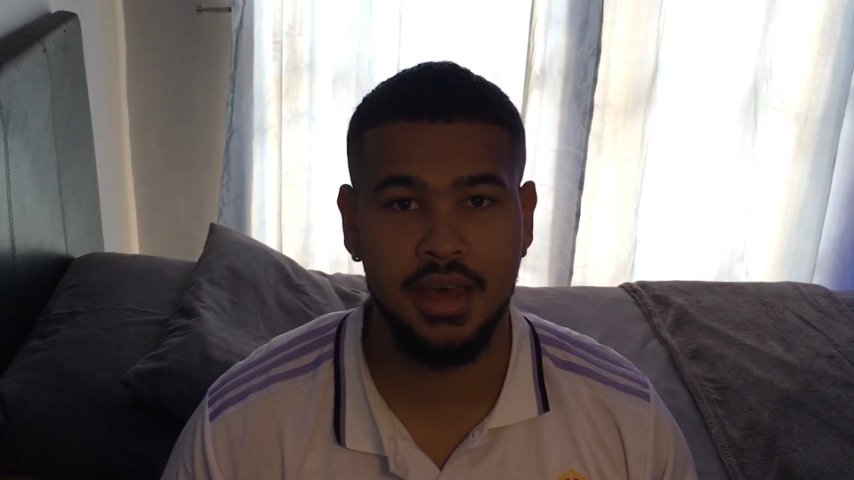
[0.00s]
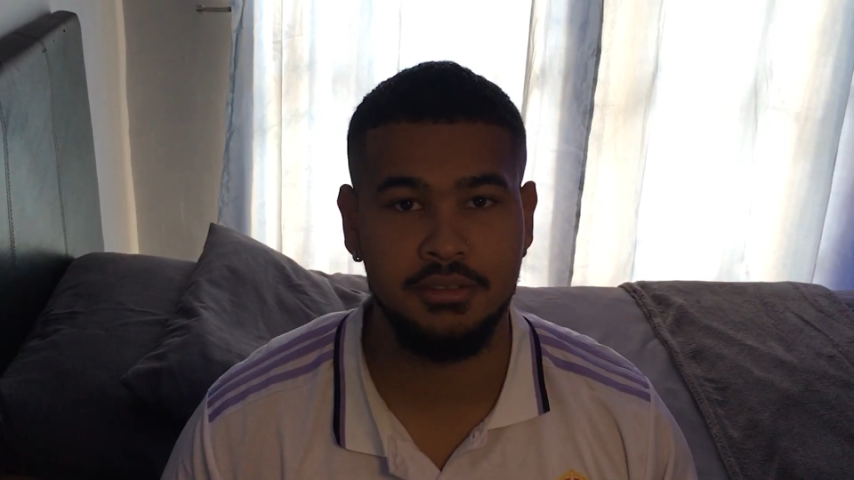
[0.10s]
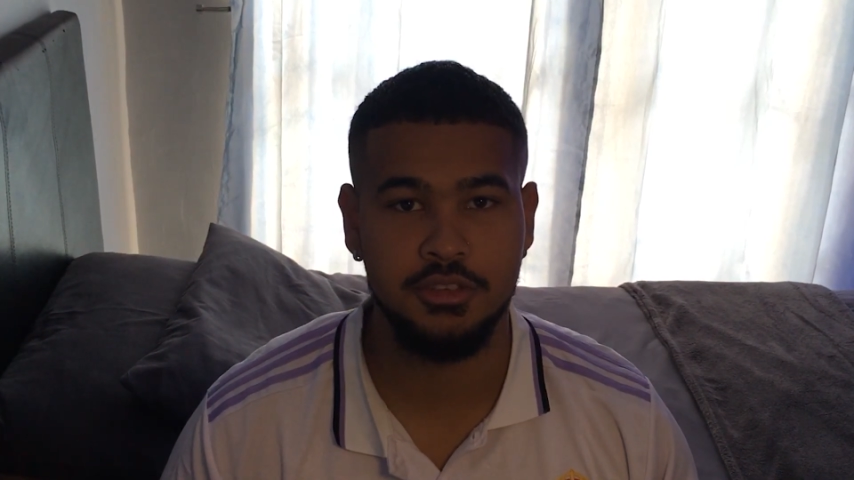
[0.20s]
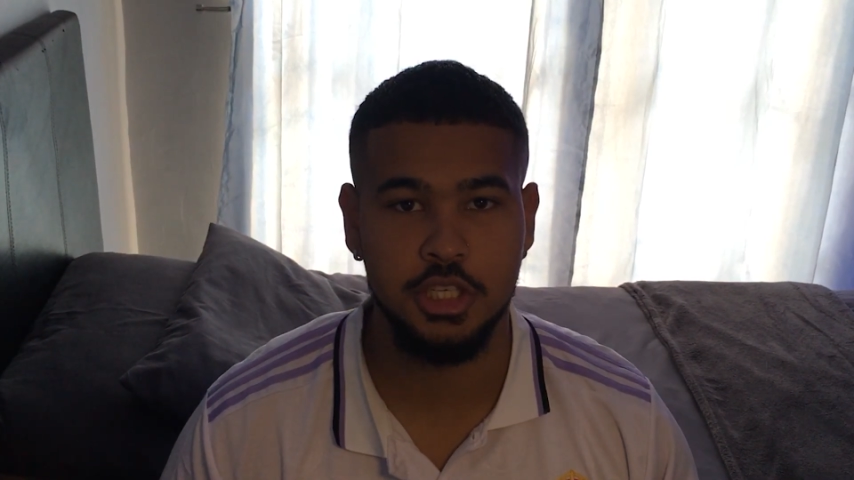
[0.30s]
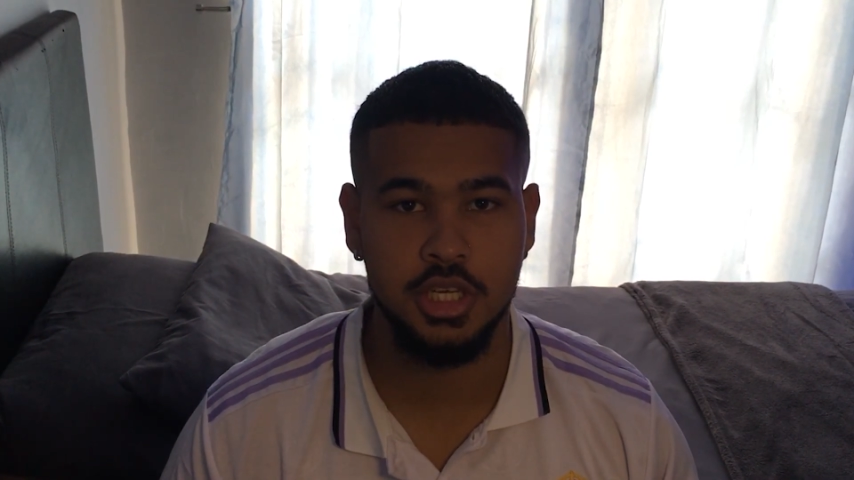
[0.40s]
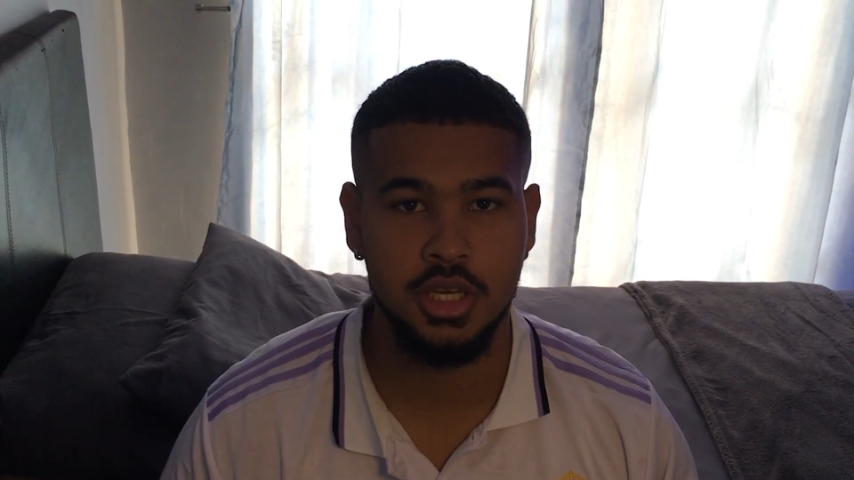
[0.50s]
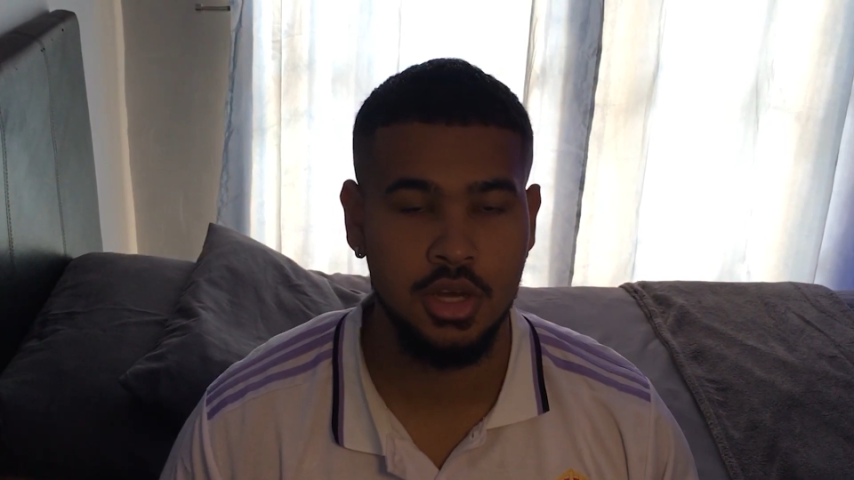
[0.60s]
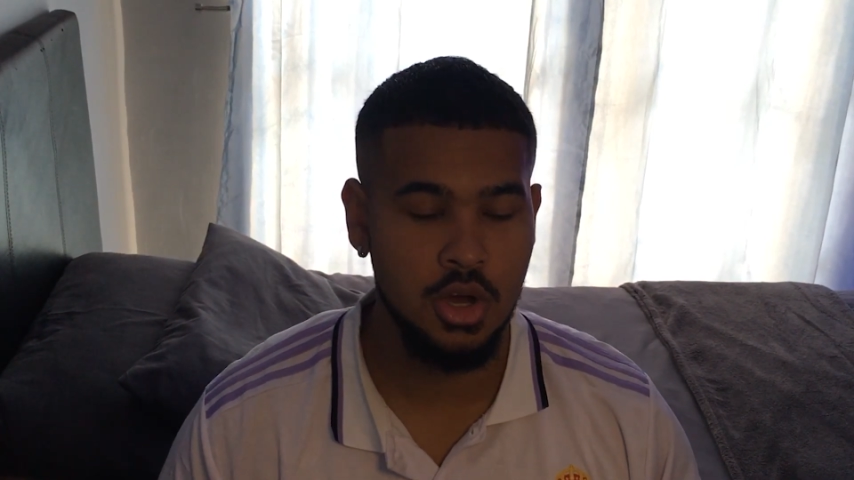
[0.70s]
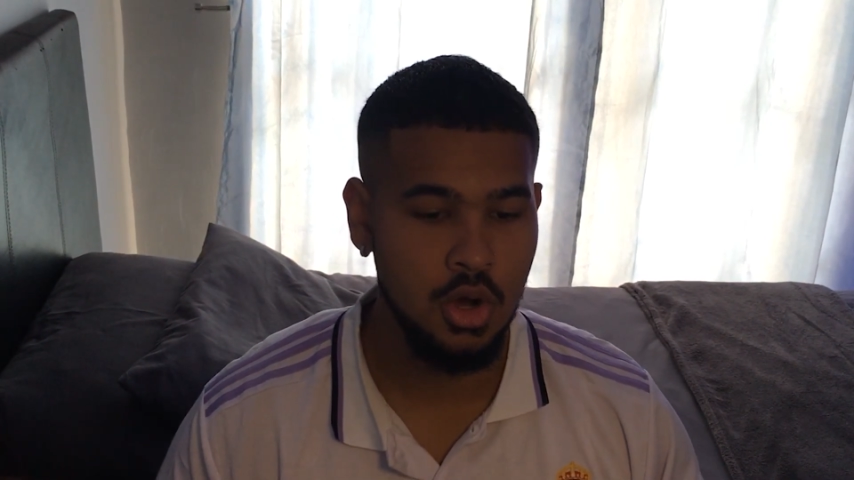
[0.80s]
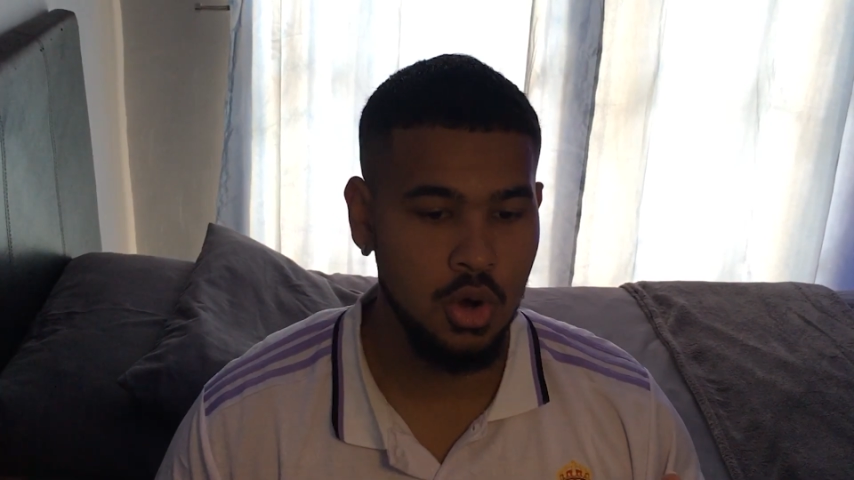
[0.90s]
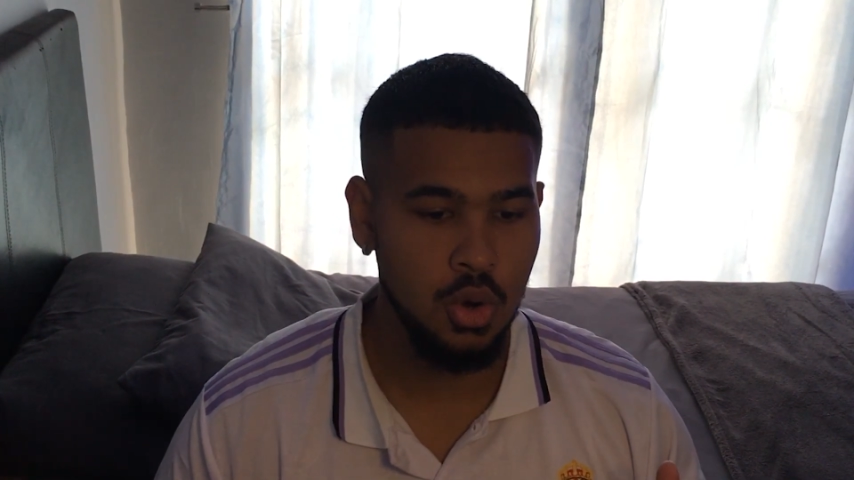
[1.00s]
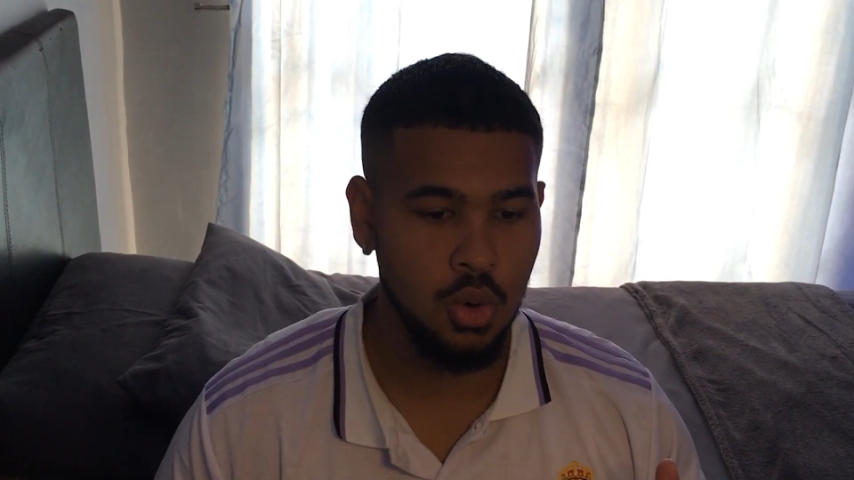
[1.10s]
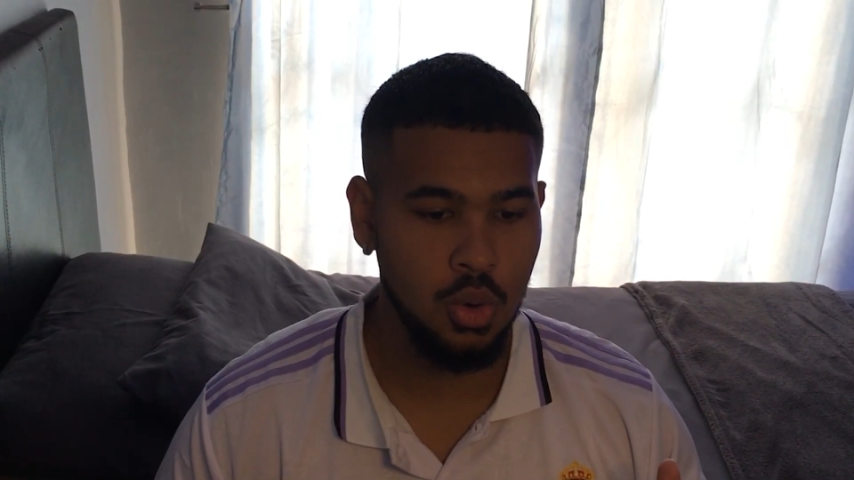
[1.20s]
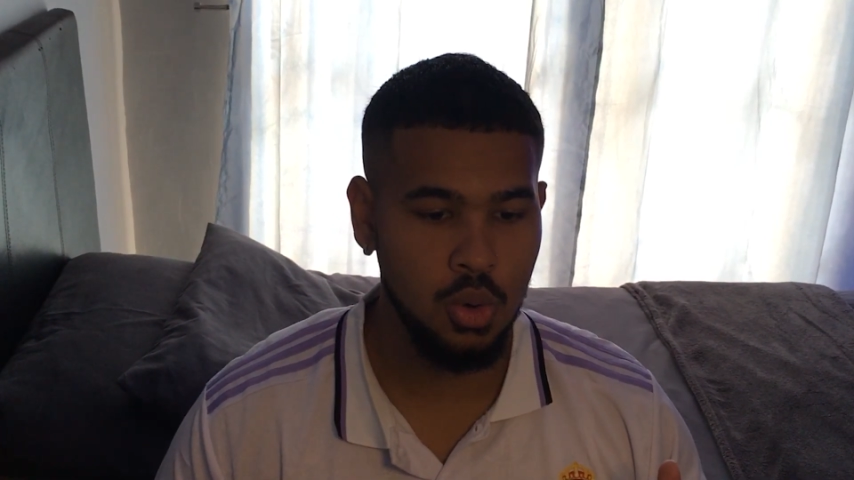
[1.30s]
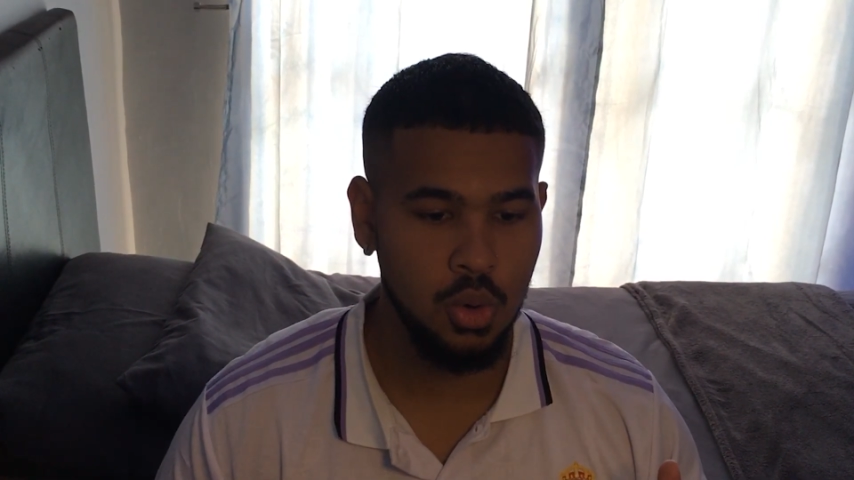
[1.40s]
5G
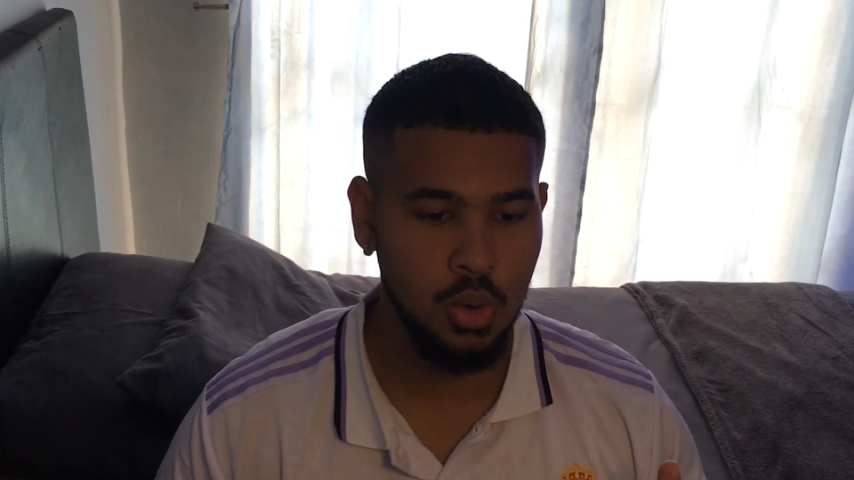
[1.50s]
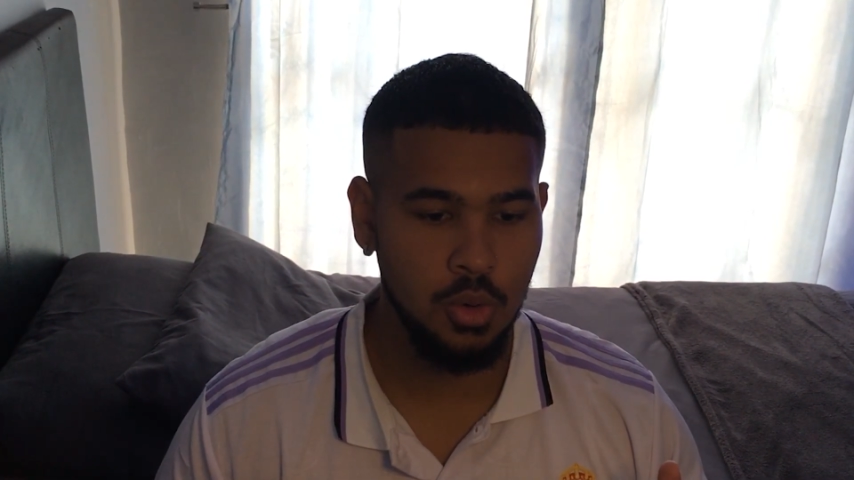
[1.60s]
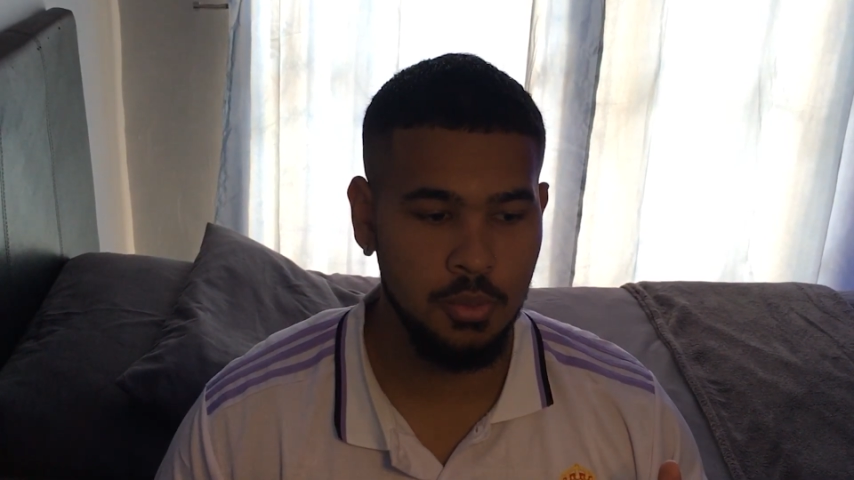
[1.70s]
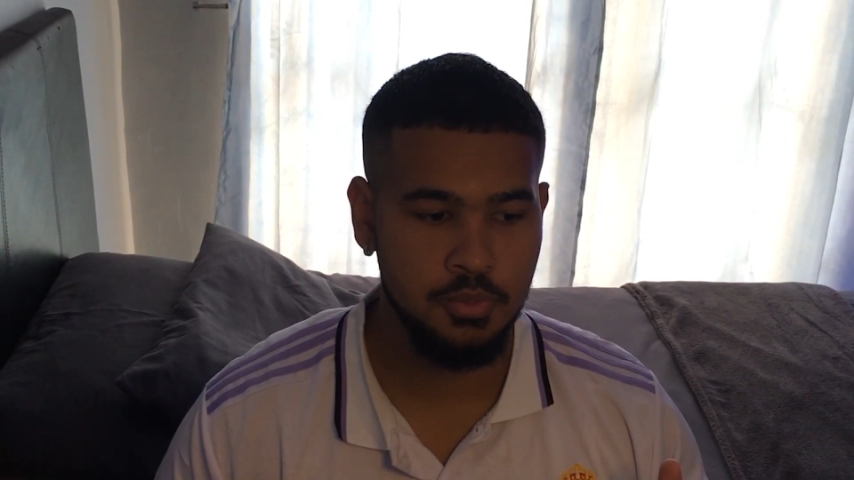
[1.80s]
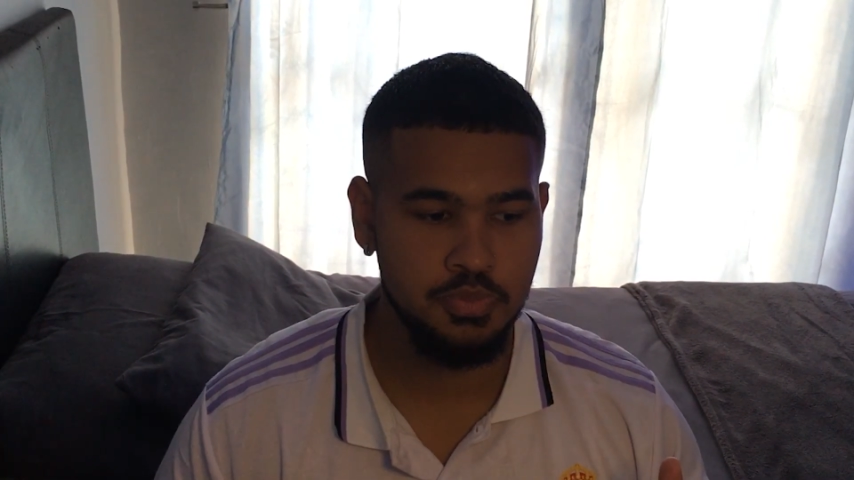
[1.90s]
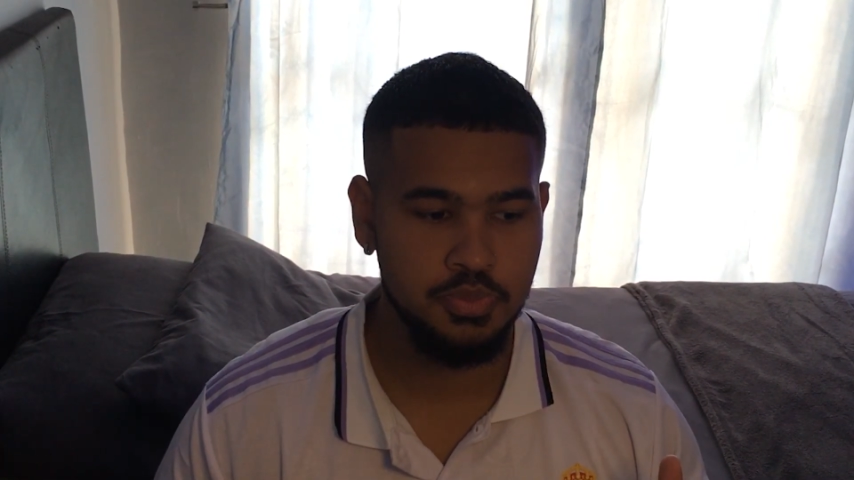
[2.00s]
or